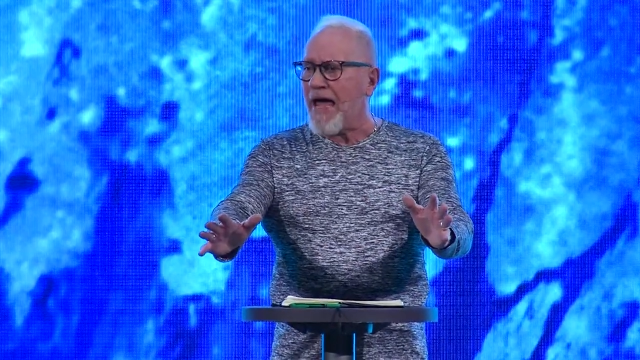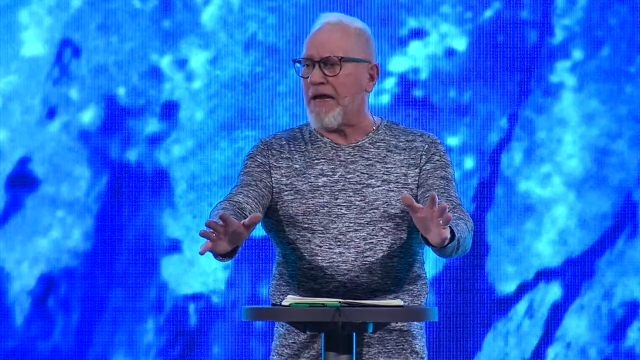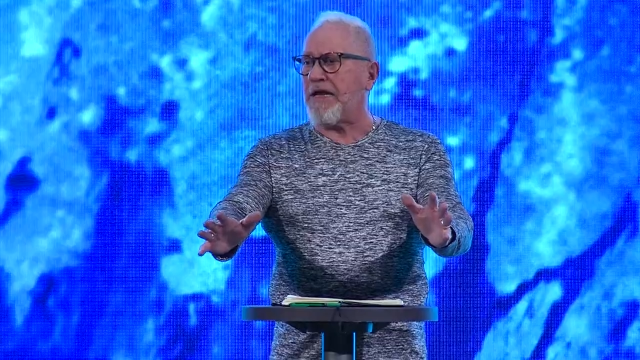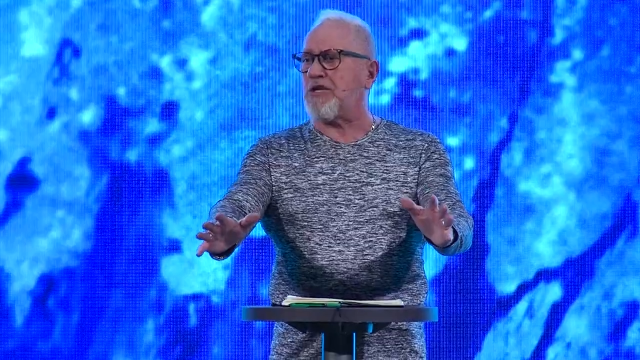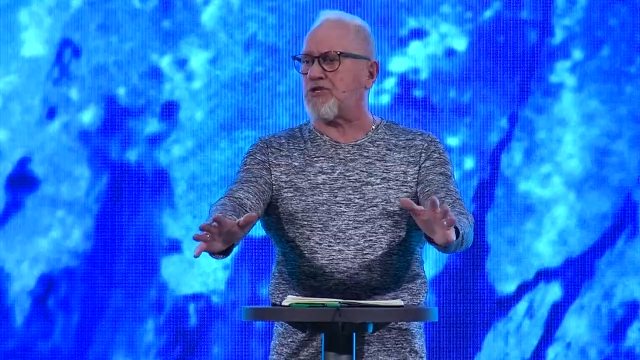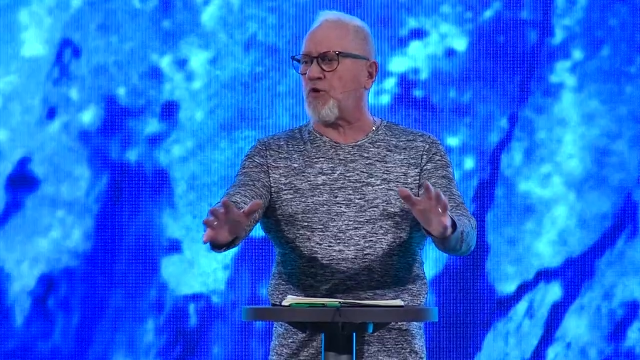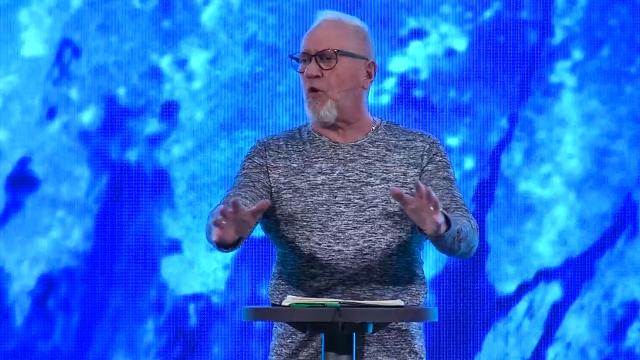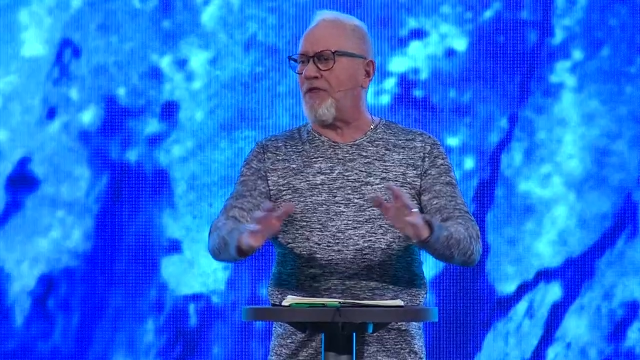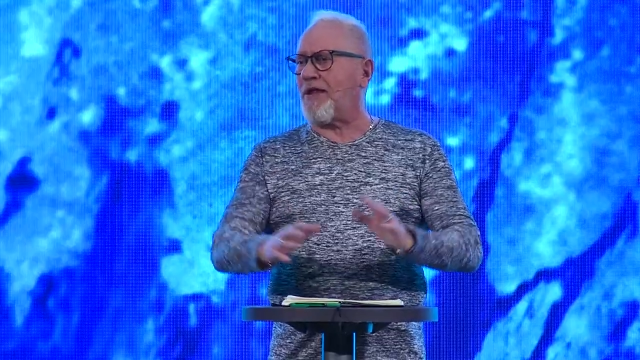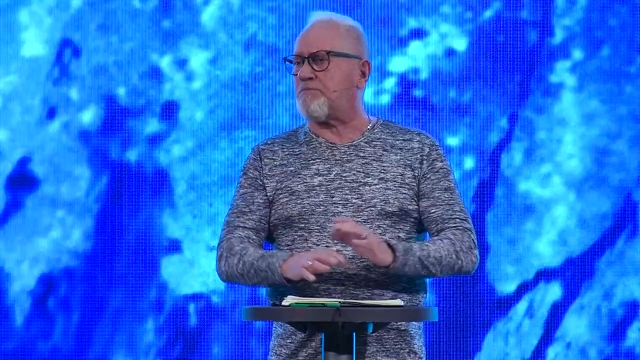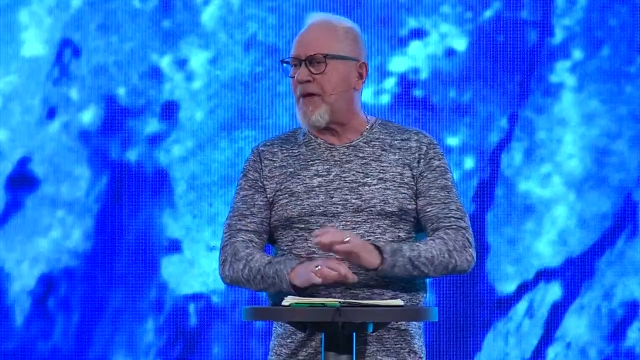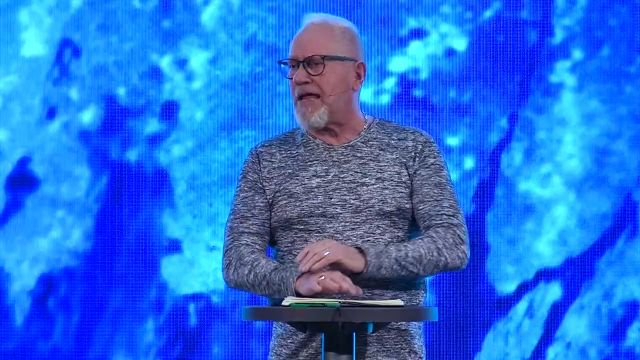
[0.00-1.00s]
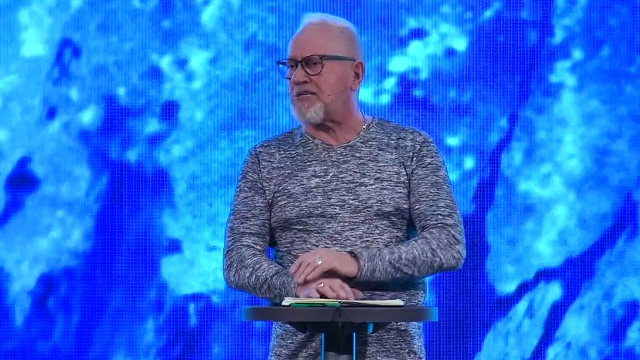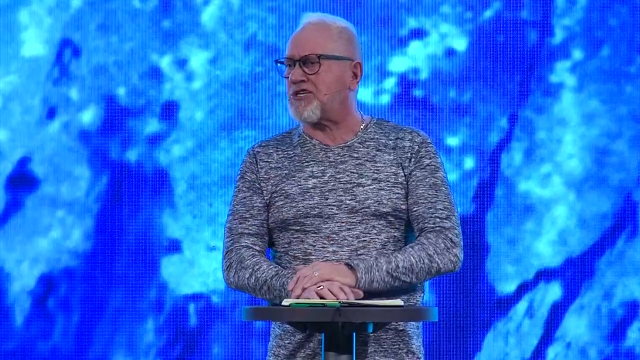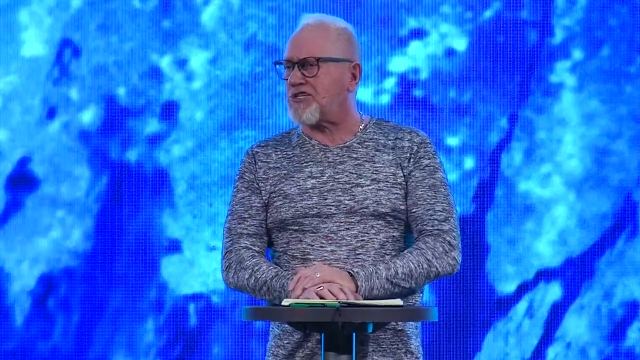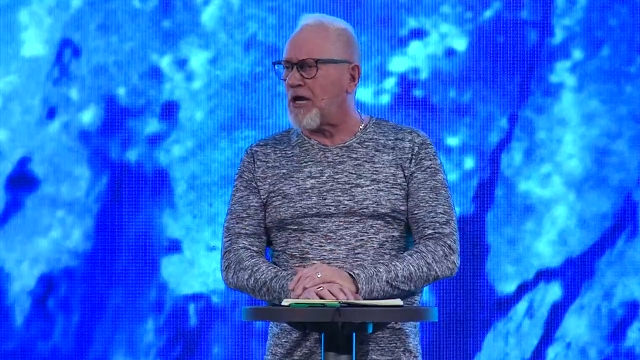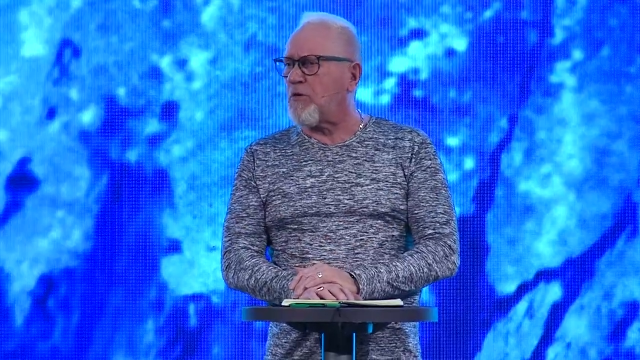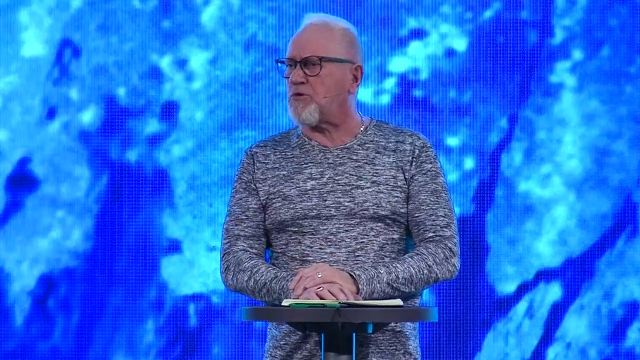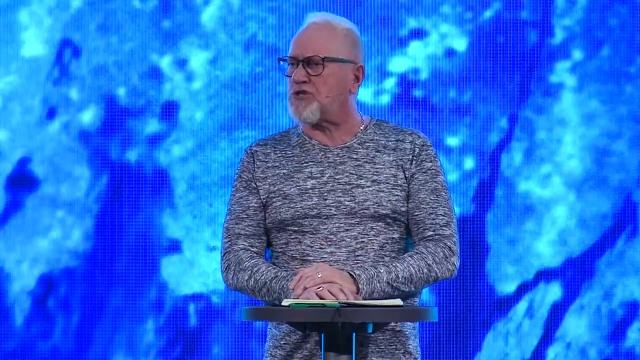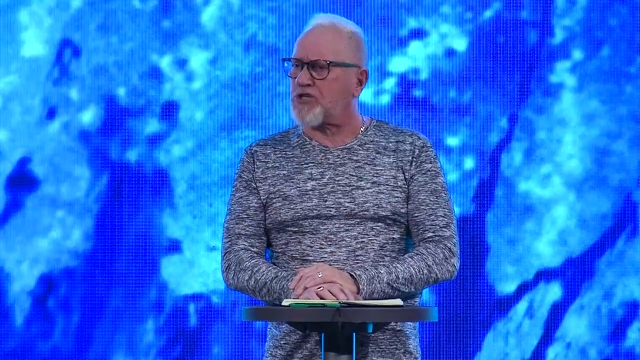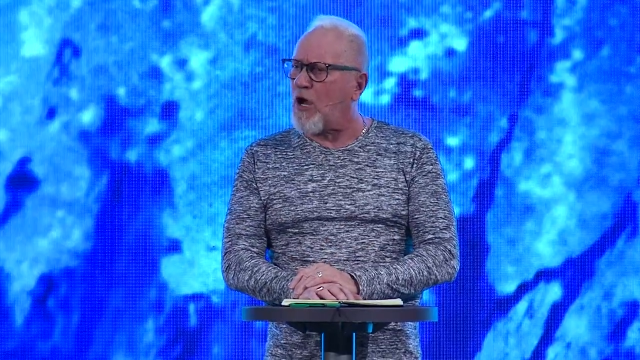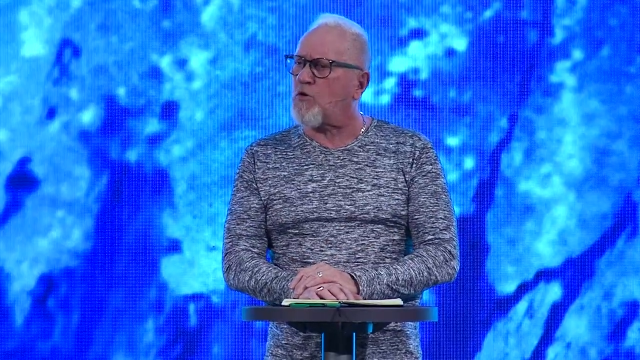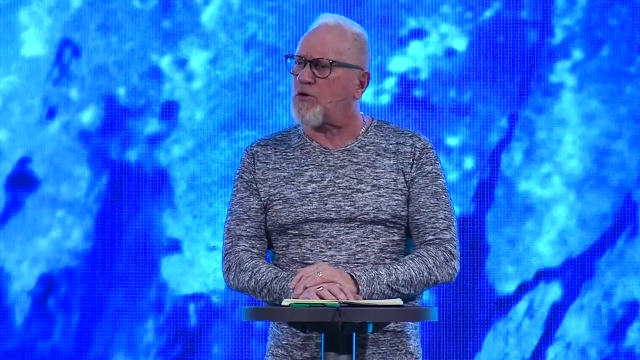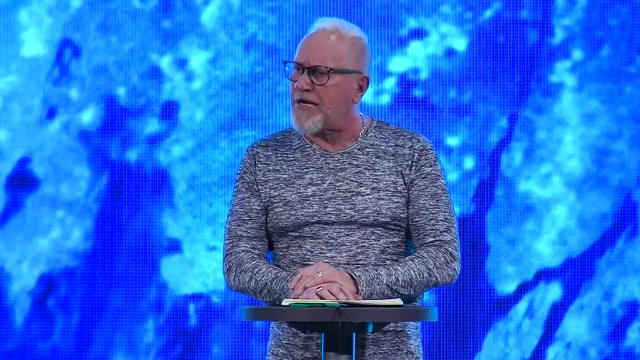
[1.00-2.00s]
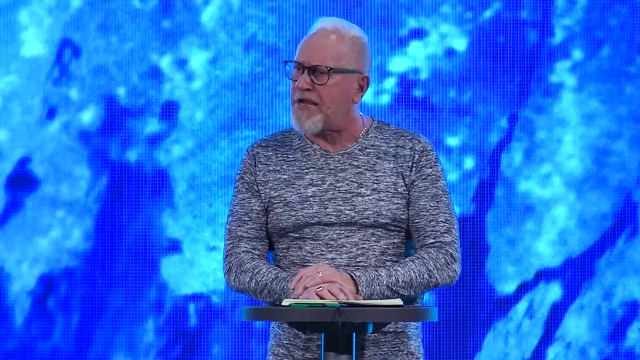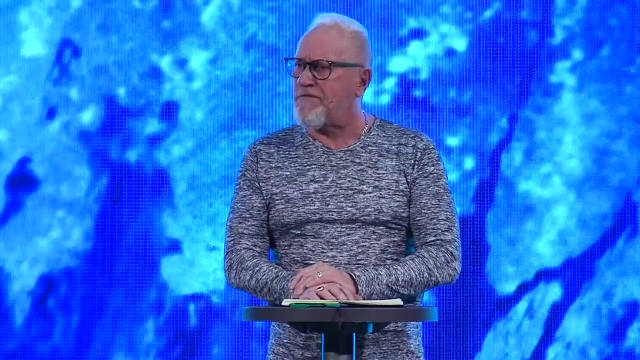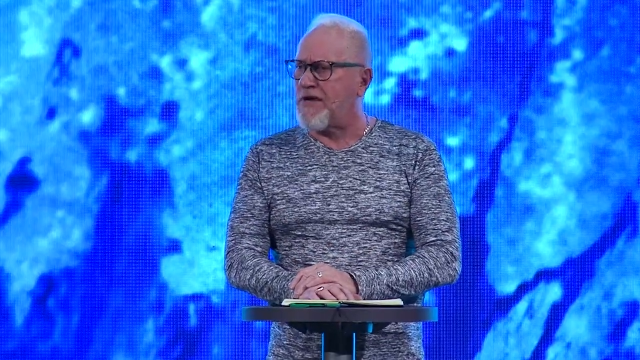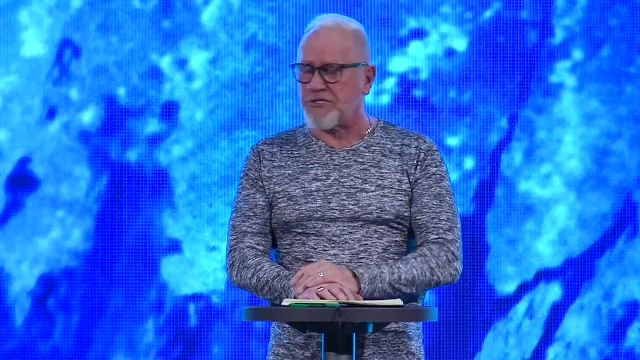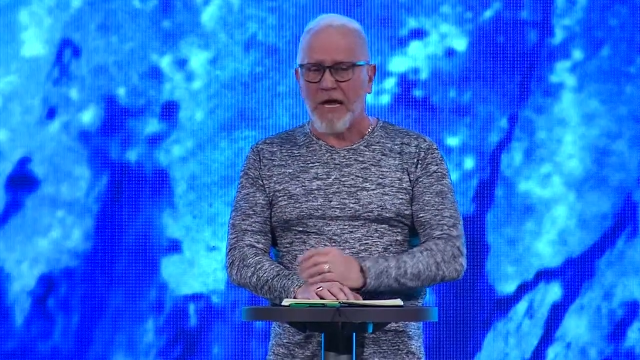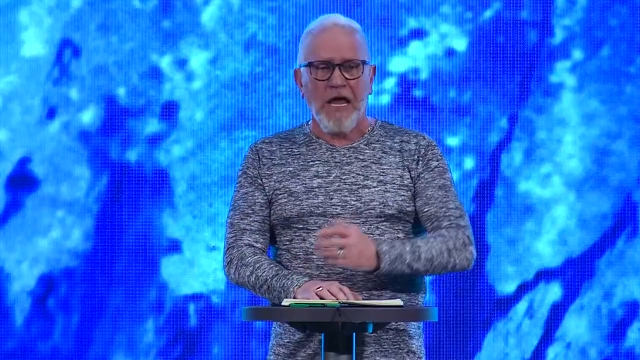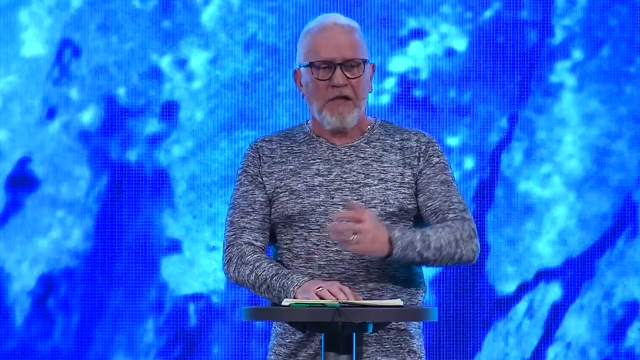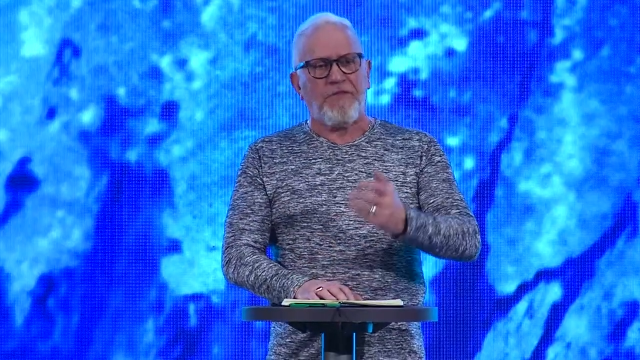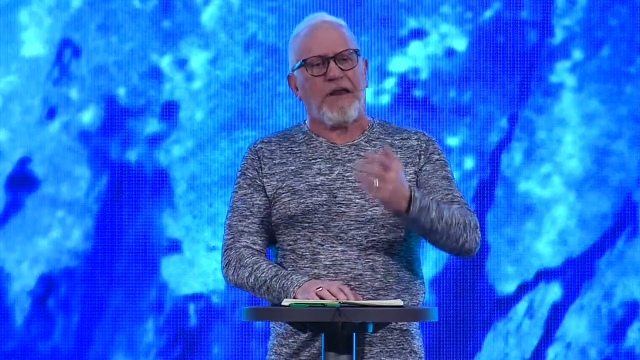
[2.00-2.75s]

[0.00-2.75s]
man and he saw that man's sin was so grievous